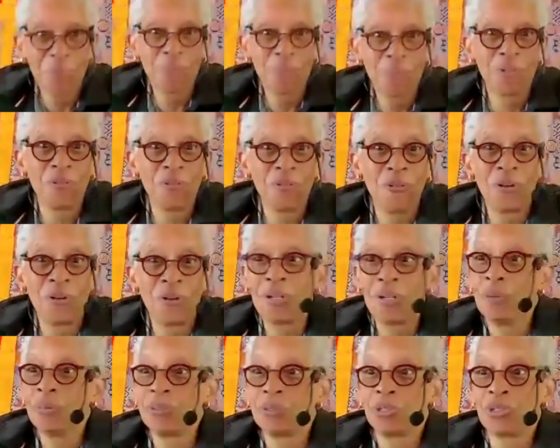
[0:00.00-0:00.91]
the Four
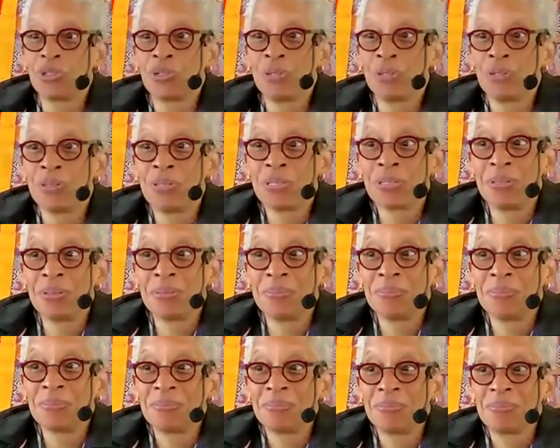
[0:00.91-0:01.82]
Noble Truths,
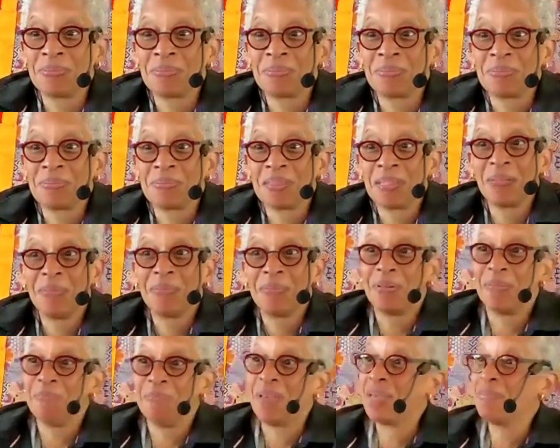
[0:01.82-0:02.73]

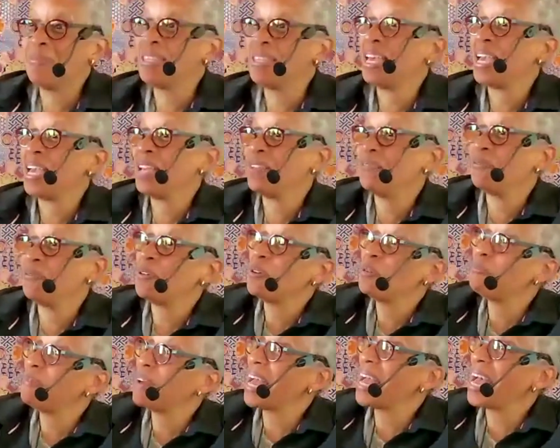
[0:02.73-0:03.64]
but maybe the
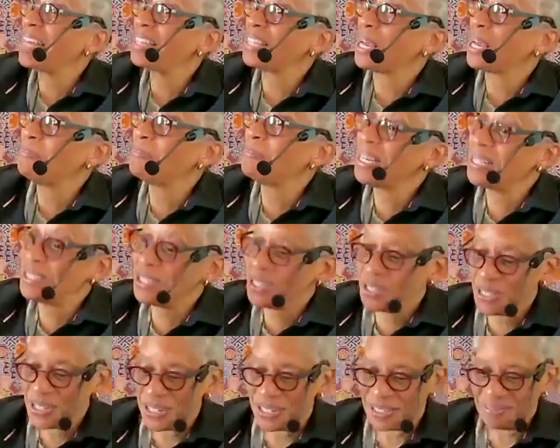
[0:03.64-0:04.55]
Eightfold Path, I'm not
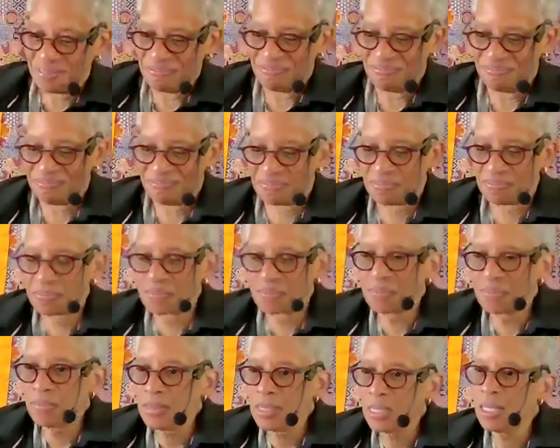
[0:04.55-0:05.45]
sure.
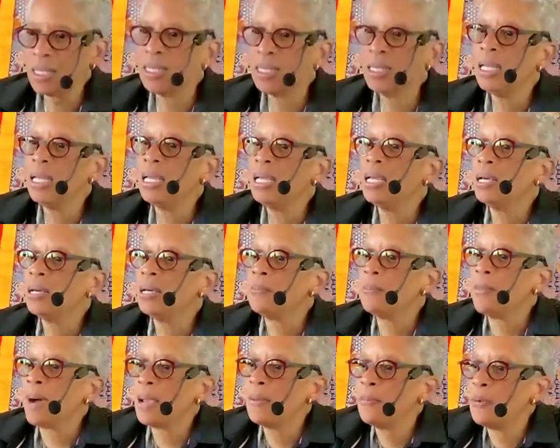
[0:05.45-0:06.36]

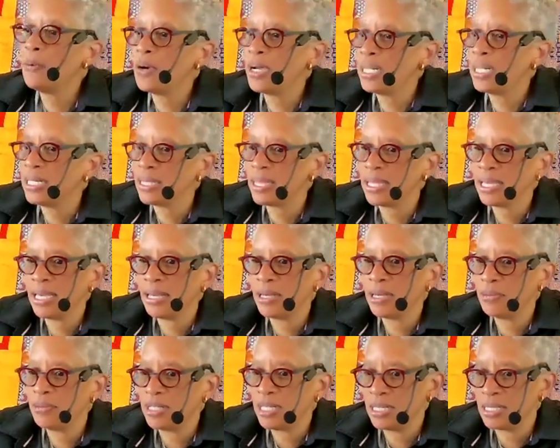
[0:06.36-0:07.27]
My point
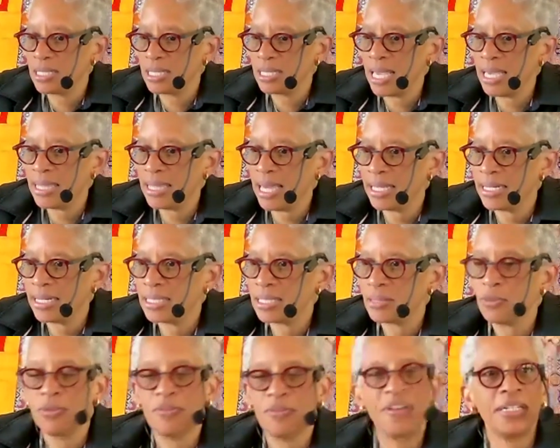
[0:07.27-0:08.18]
in saying that is
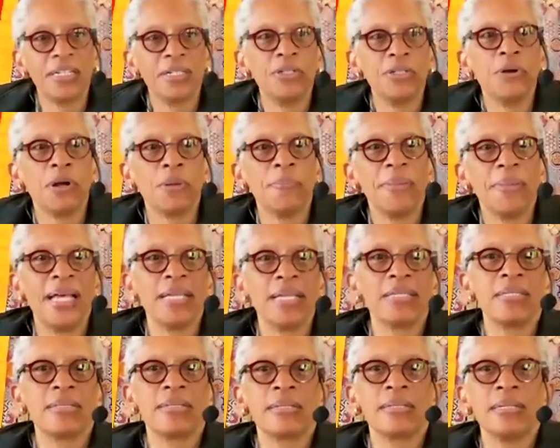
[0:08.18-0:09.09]
we've got to do our
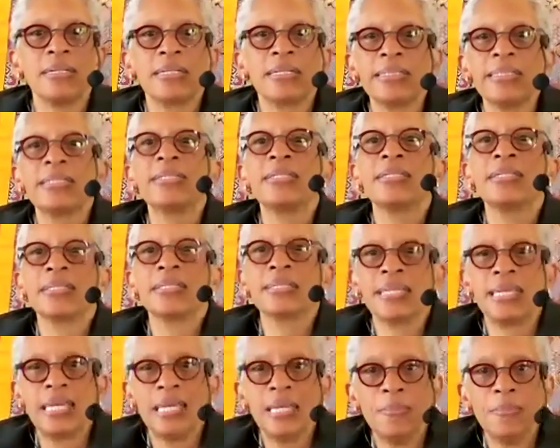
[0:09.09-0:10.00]
best. Let's just
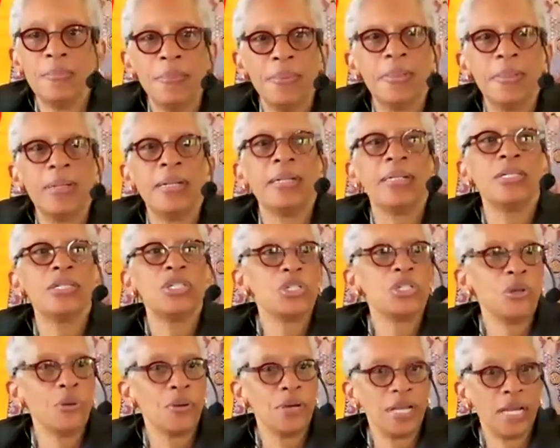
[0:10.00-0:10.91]
keep
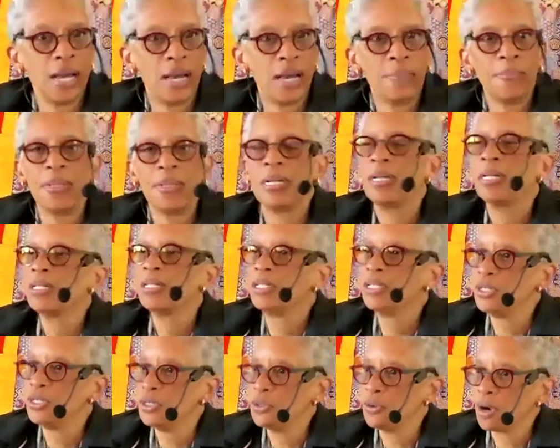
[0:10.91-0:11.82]
showing up to
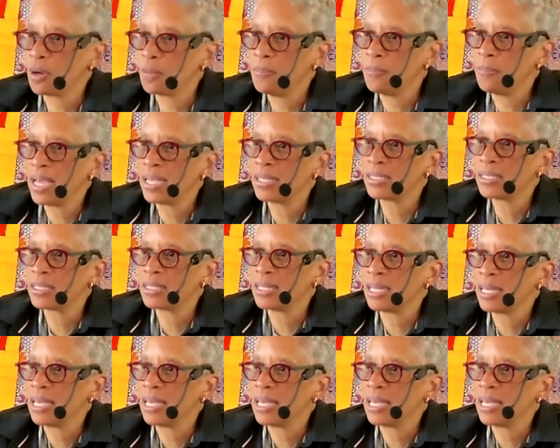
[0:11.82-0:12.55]
do our best